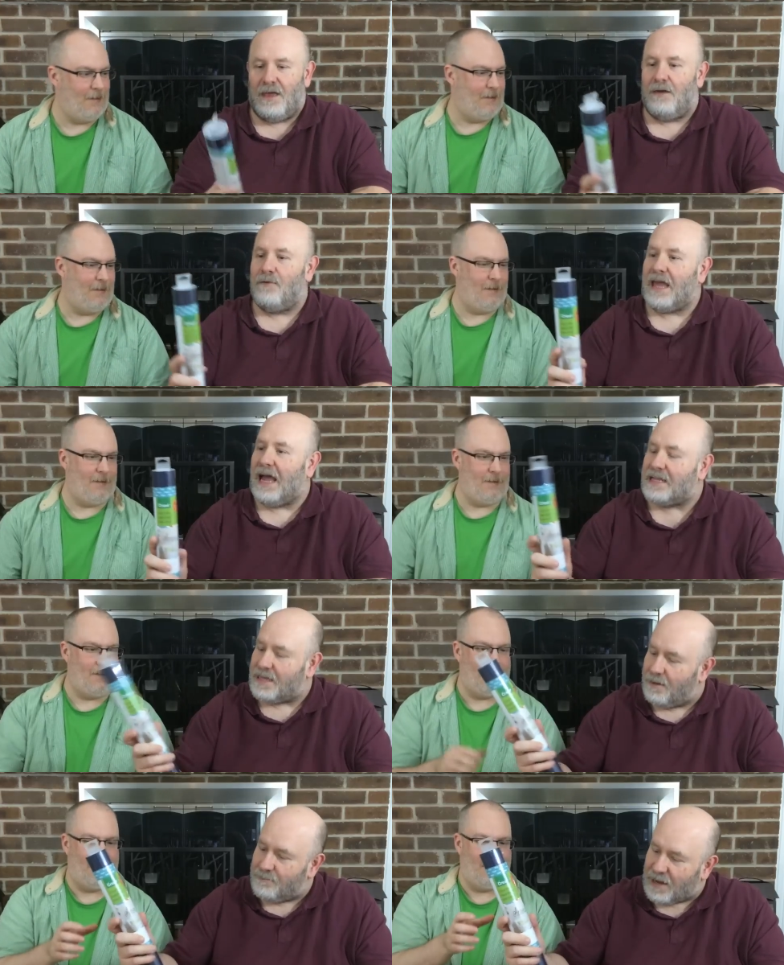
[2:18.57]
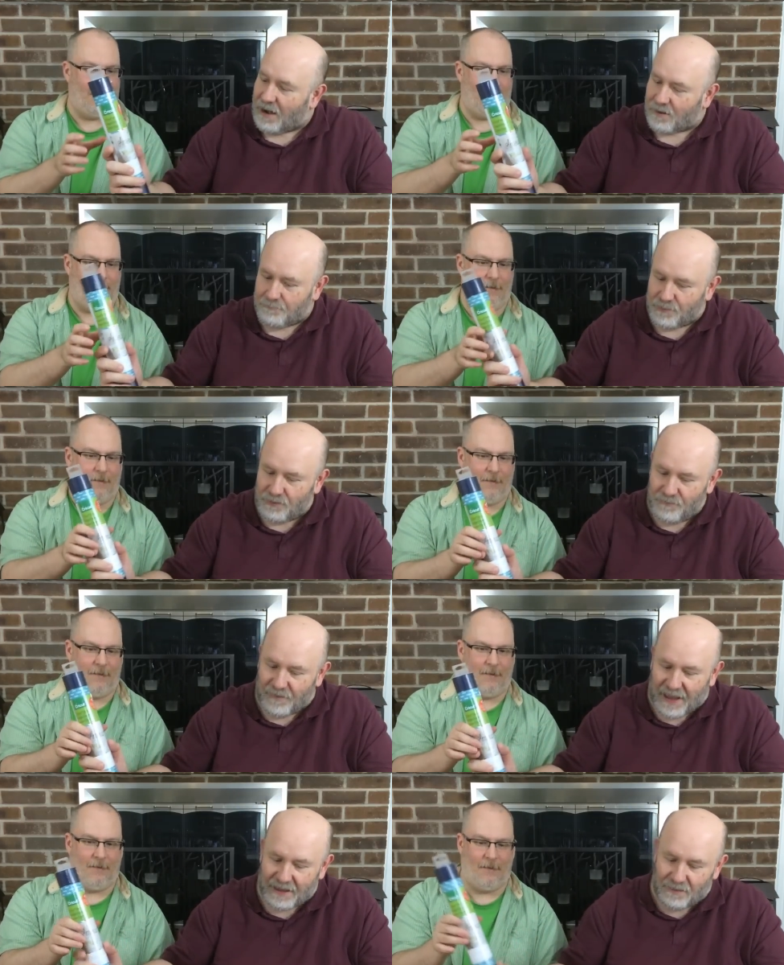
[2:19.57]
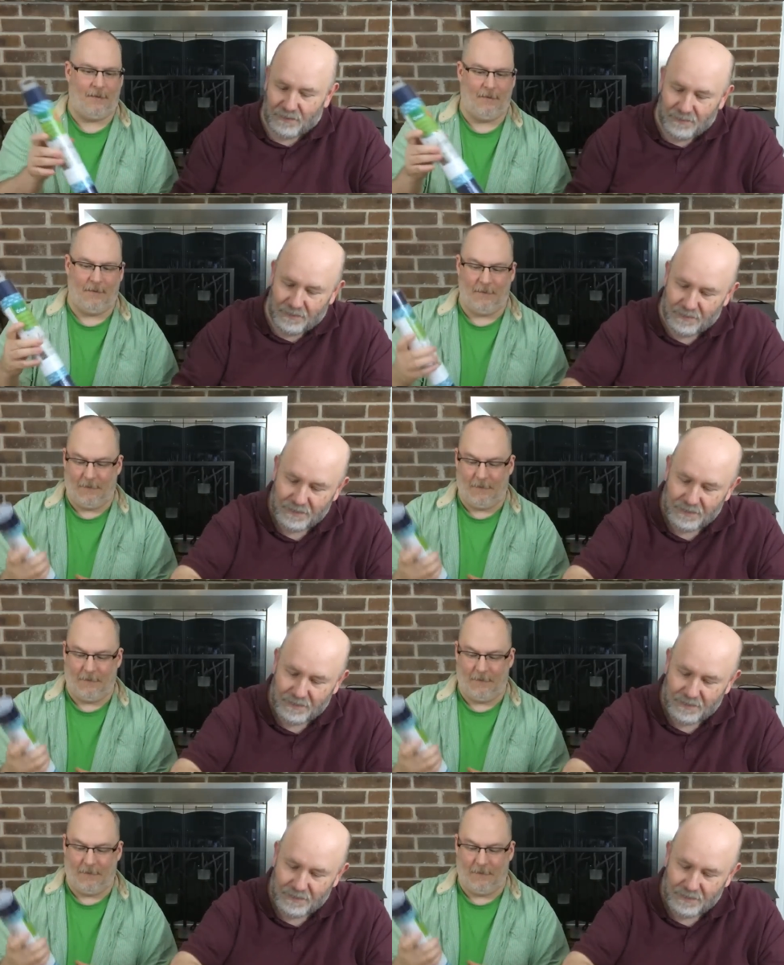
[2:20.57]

Speaker 1: And we got some dark blue vinyl.